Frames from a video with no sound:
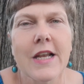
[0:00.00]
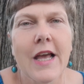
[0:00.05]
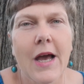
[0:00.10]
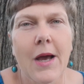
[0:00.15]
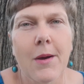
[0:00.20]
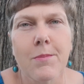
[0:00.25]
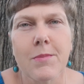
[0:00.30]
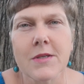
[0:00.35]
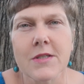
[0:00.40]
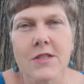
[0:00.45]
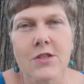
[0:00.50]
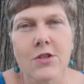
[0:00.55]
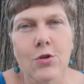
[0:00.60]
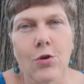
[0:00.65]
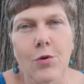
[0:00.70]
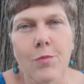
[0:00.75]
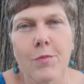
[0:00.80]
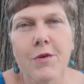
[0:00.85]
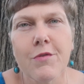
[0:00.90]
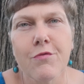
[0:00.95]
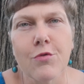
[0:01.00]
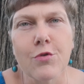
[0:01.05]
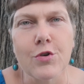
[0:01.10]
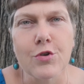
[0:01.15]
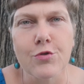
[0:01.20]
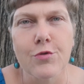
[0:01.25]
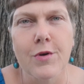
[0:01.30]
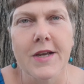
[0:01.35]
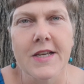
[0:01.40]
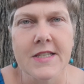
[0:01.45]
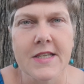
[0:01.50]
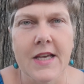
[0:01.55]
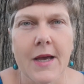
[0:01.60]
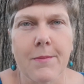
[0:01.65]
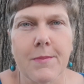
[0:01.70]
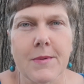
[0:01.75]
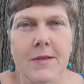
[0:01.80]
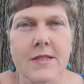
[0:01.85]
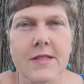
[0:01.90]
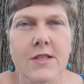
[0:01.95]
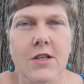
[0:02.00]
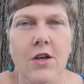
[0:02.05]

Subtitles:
happens long before trays happens.